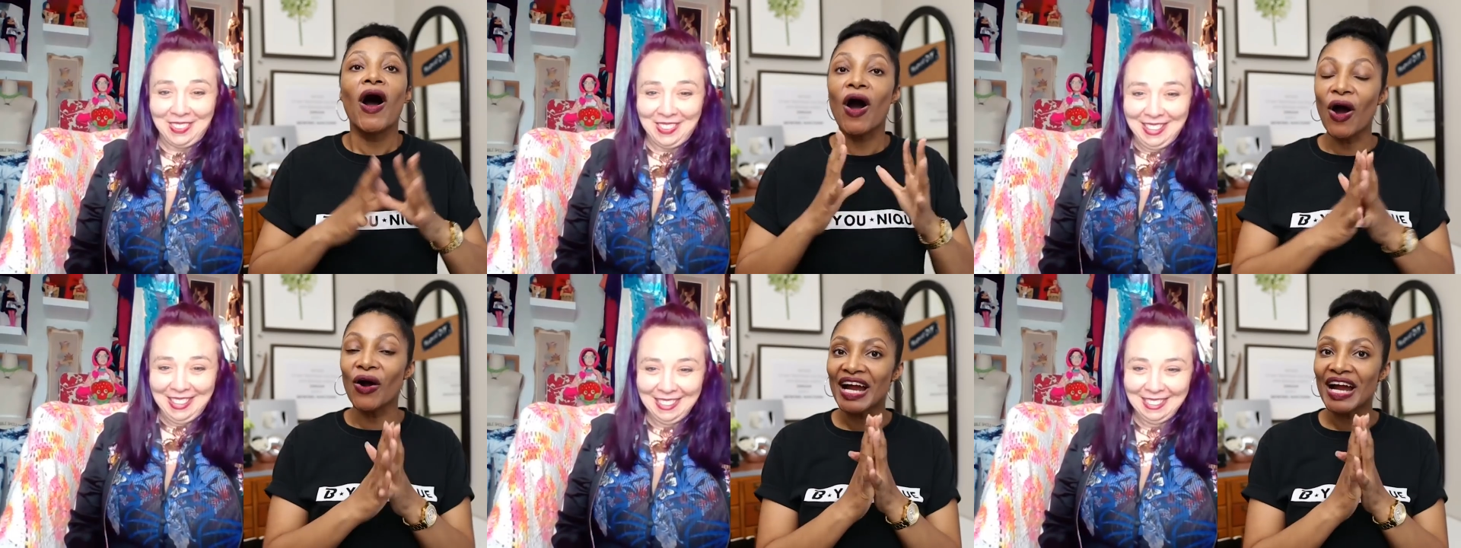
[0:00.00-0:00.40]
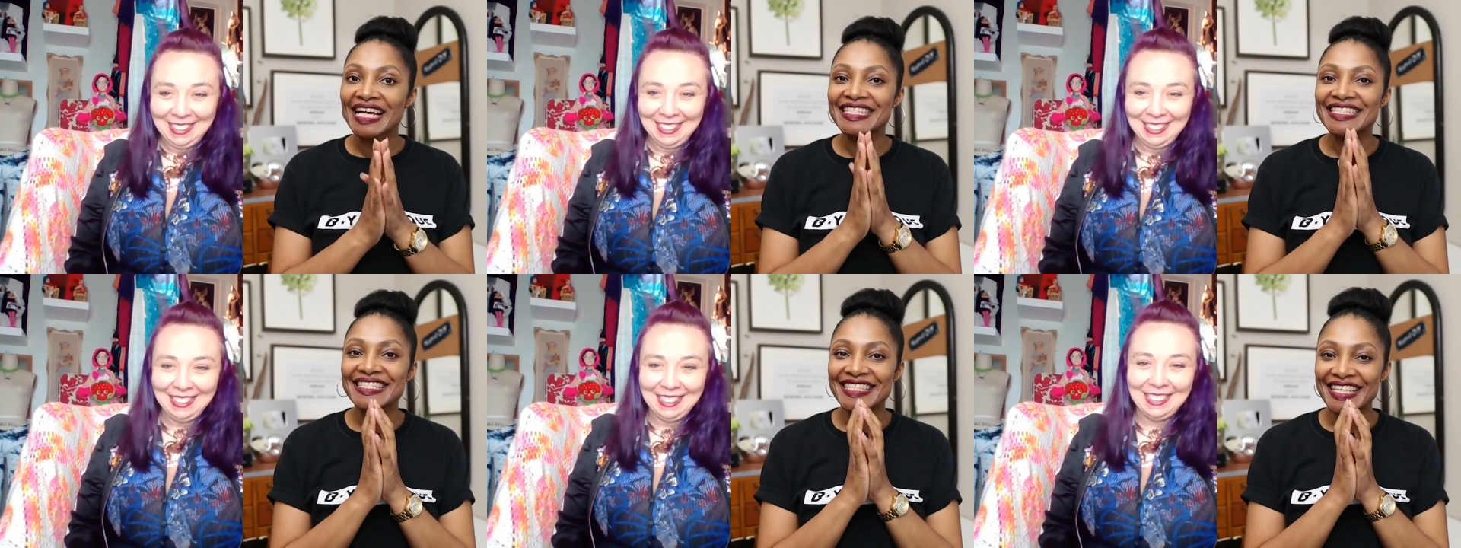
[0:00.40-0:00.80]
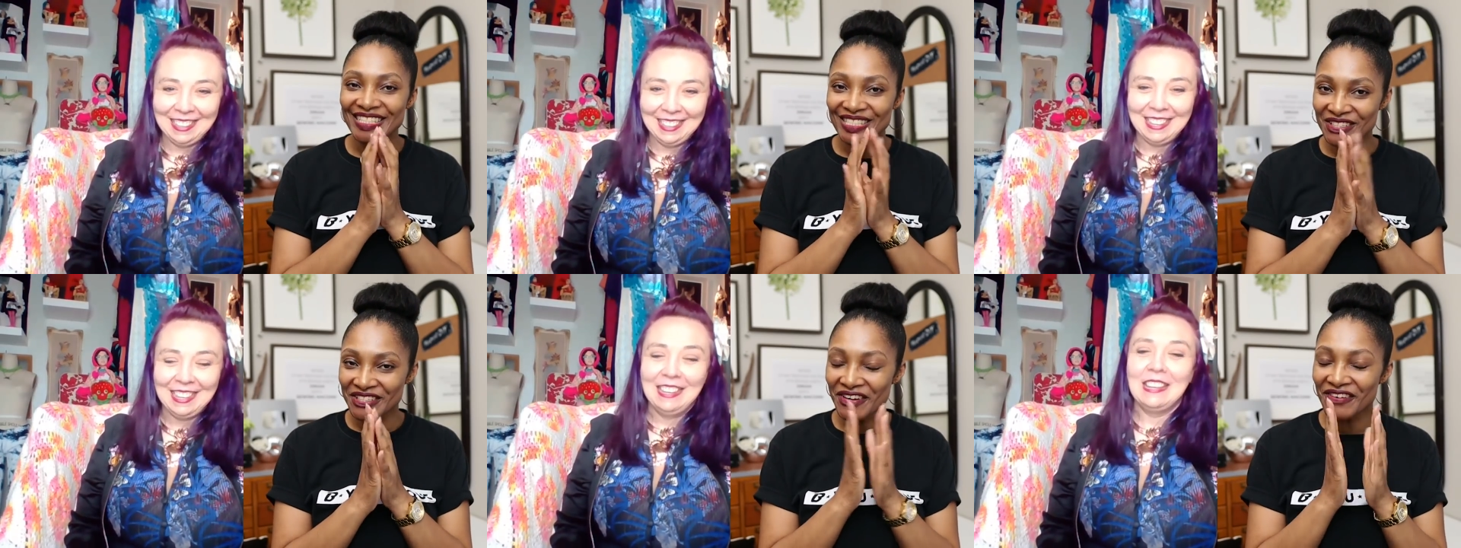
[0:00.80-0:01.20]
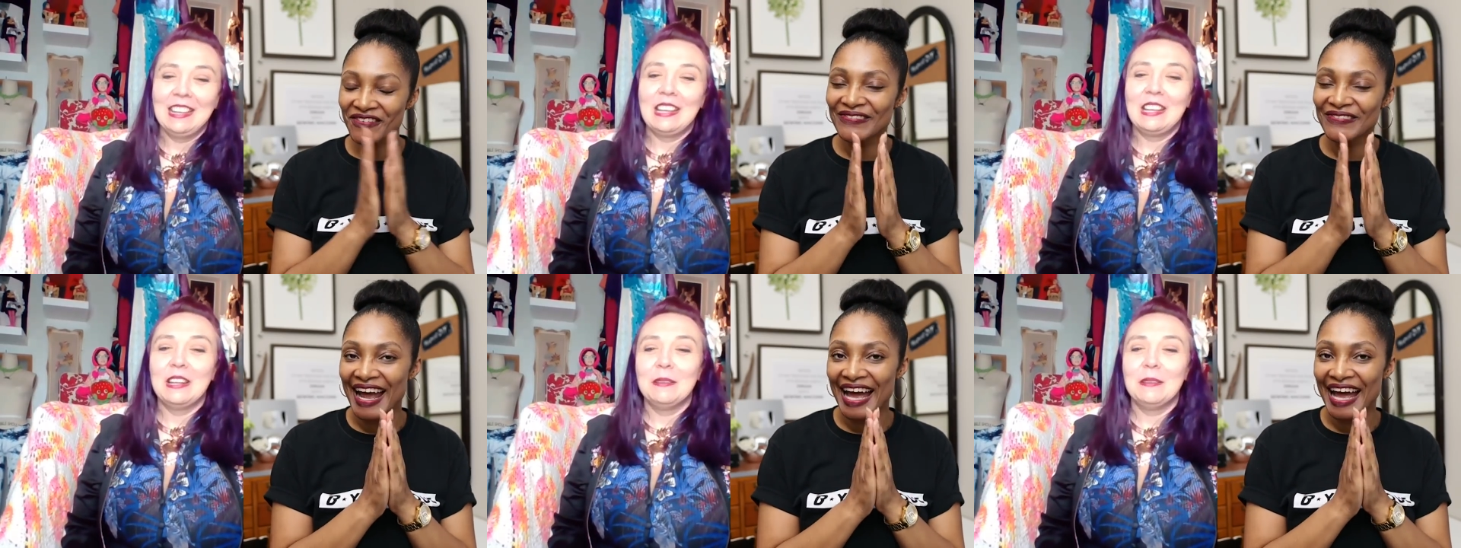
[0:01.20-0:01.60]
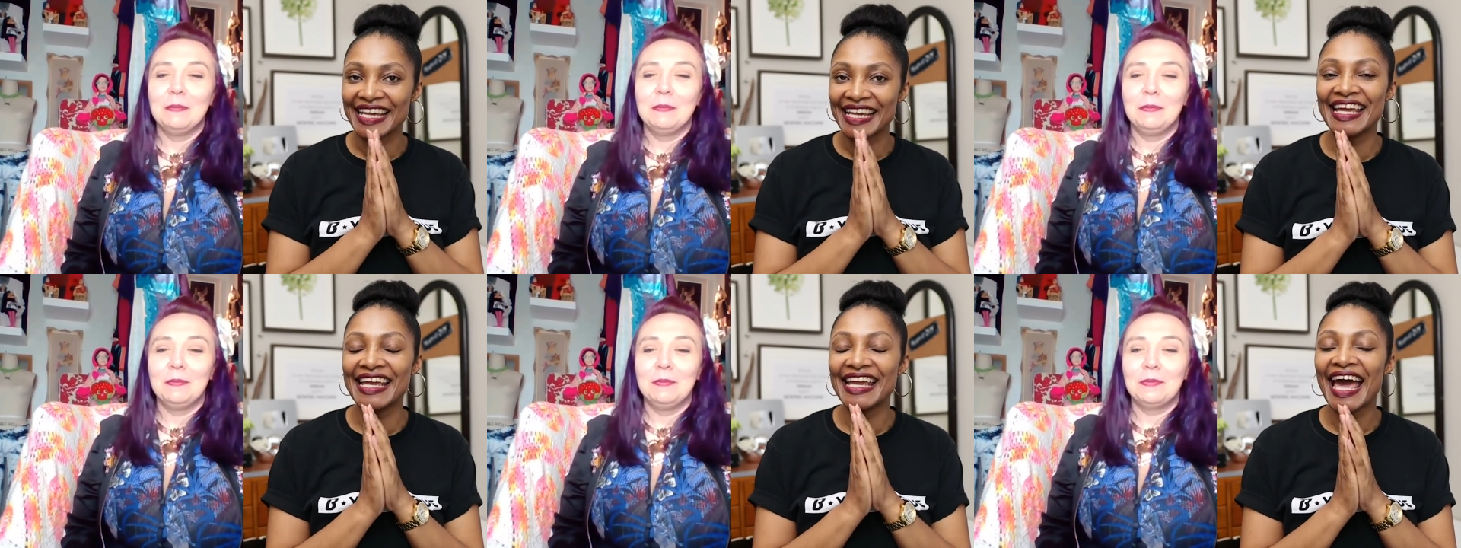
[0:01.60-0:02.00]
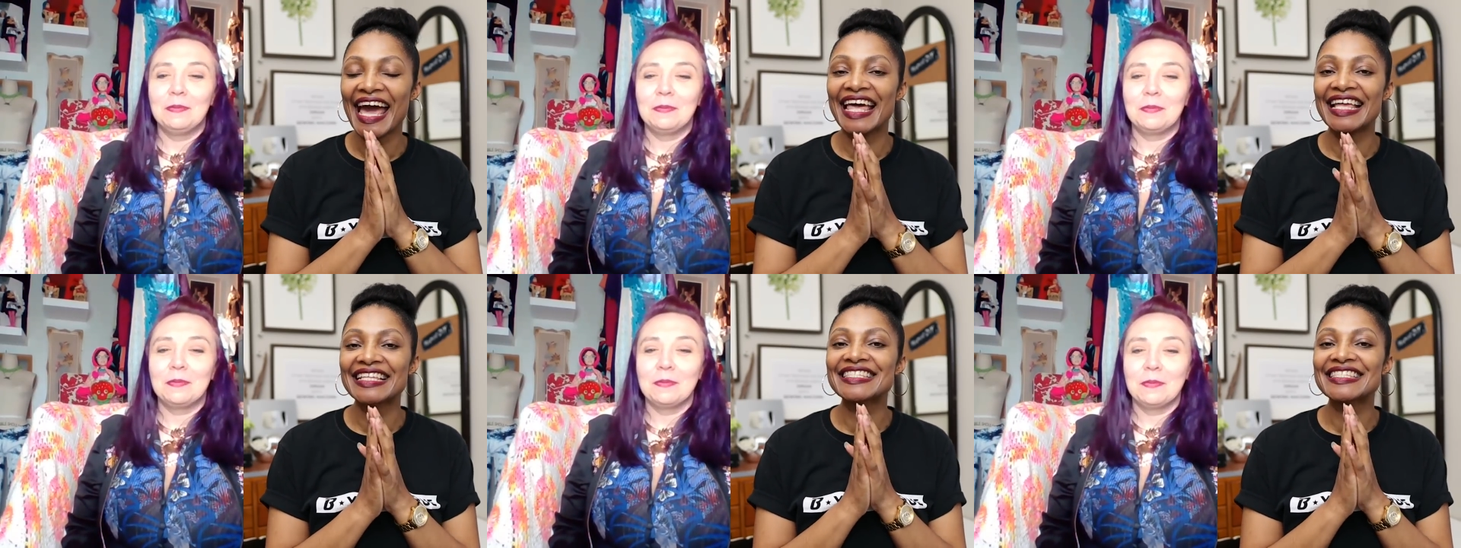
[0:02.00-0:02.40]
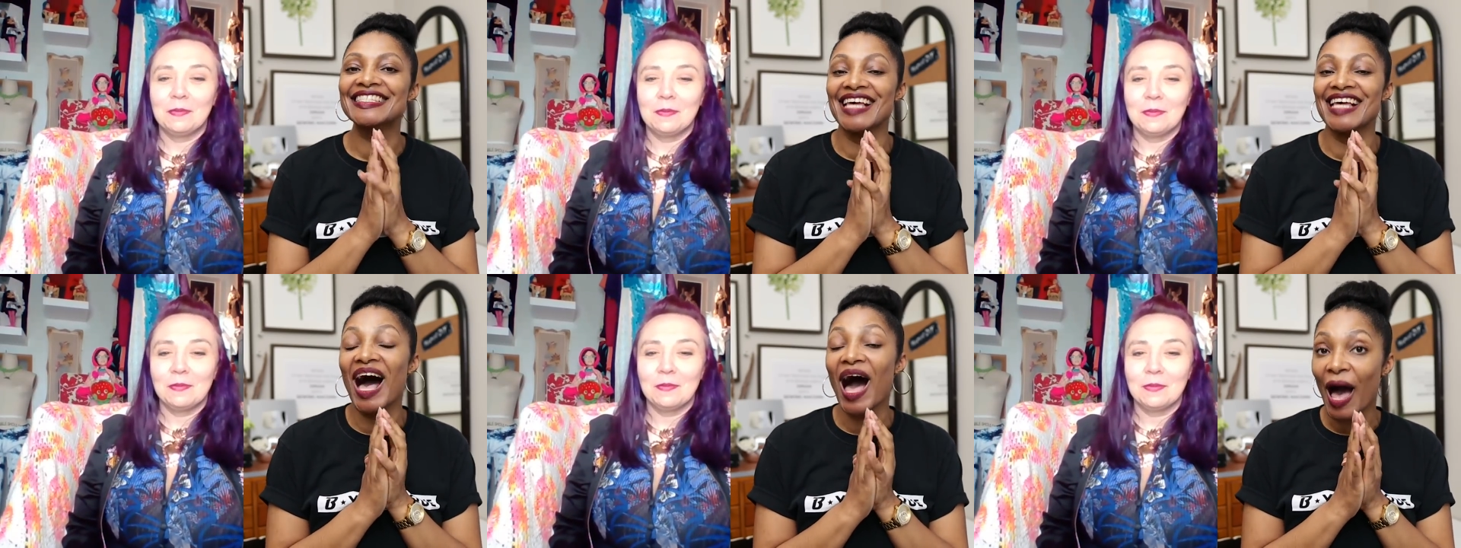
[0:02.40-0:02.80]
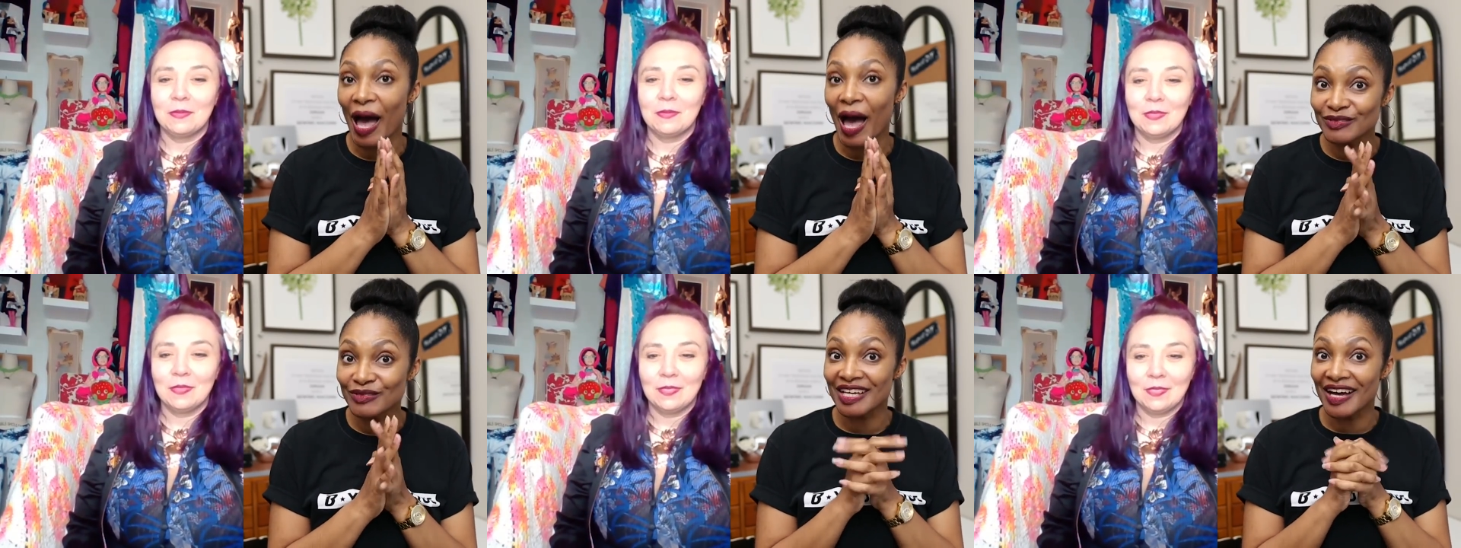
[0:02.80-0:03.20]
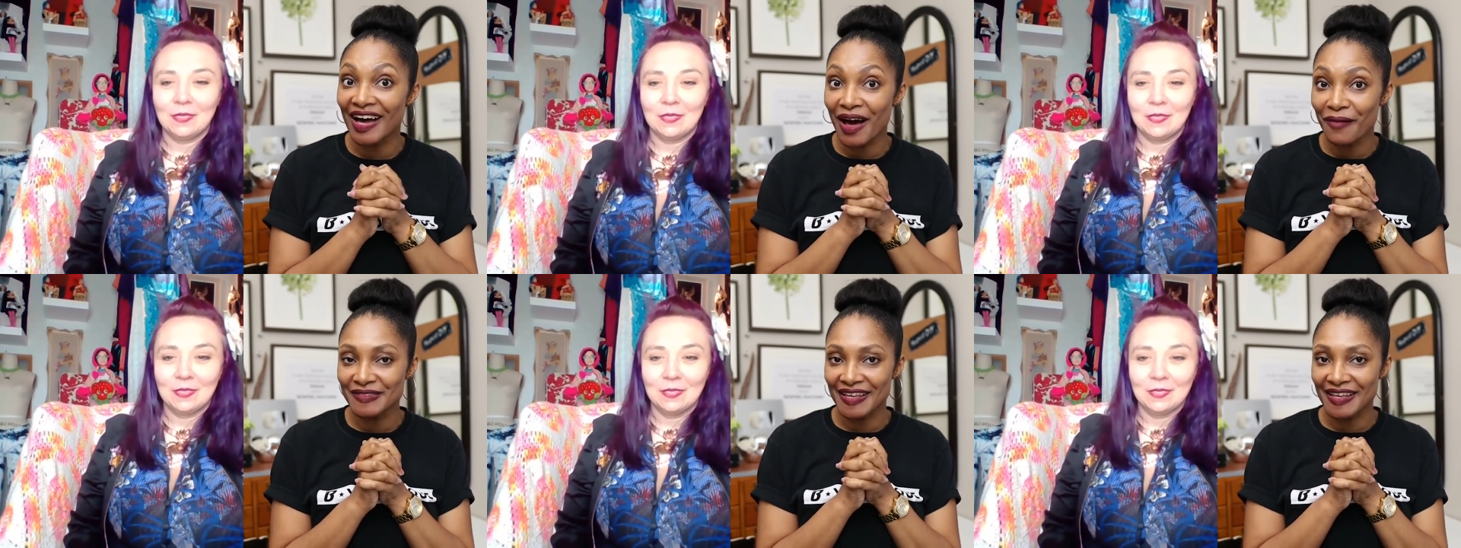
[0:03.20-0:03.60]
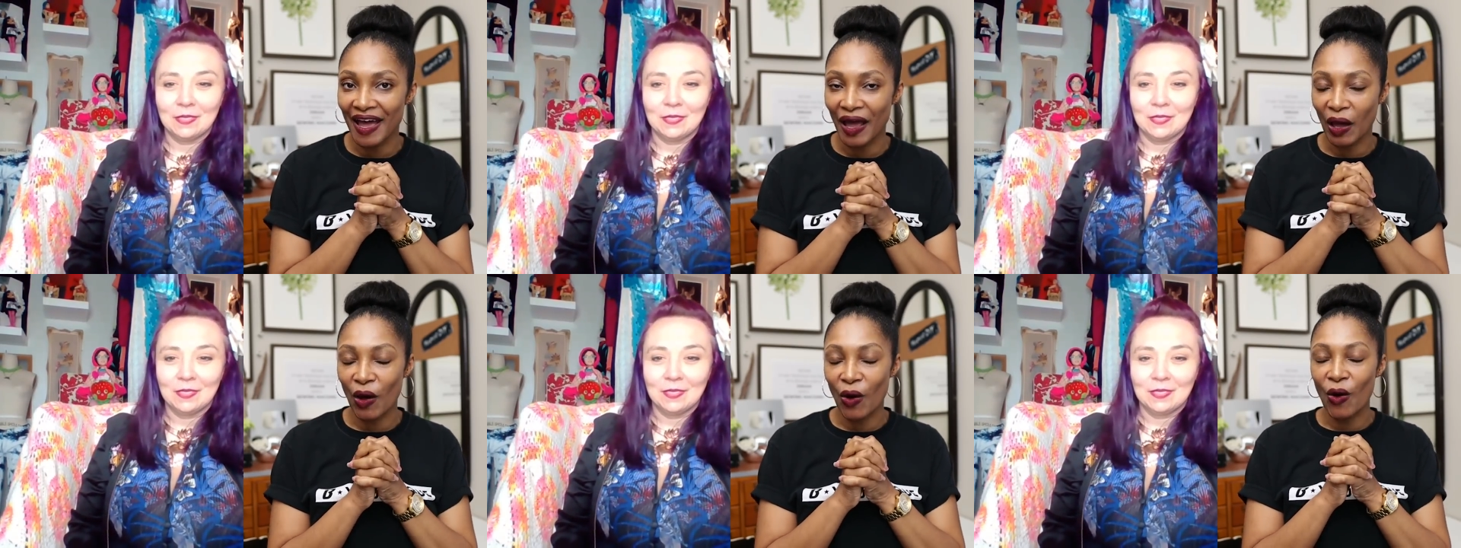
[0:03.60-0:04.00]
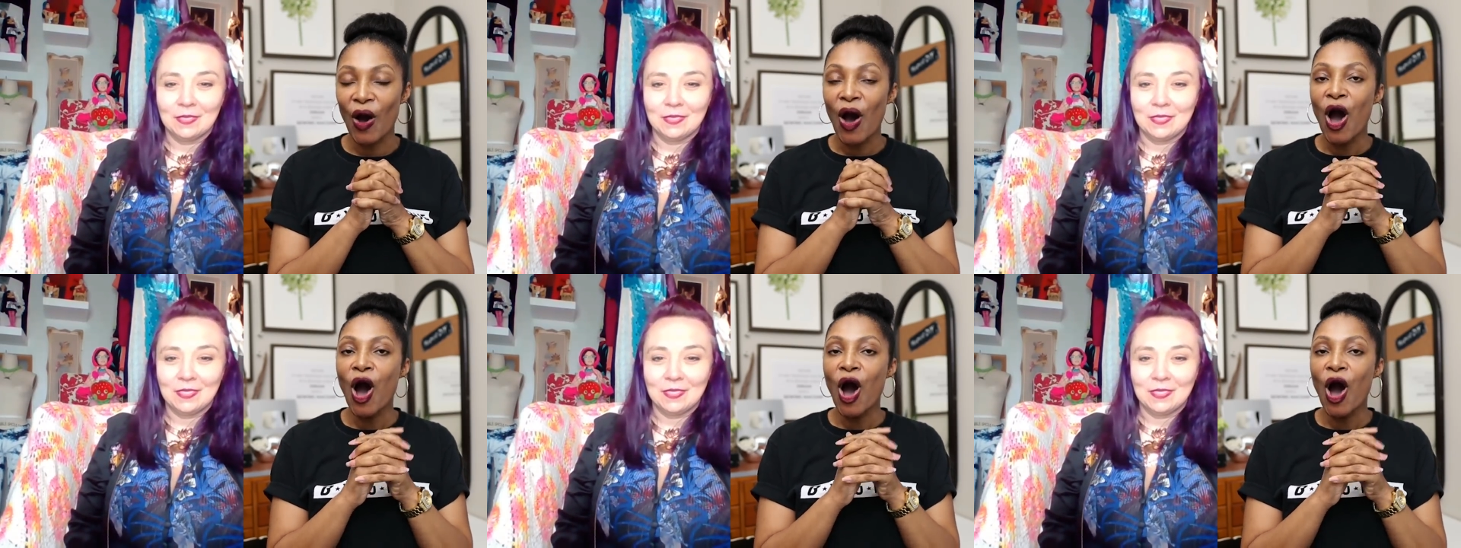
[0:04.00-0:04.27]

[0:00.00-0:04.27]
Speaker 1: all right, since you're ready, it's time to upcycle.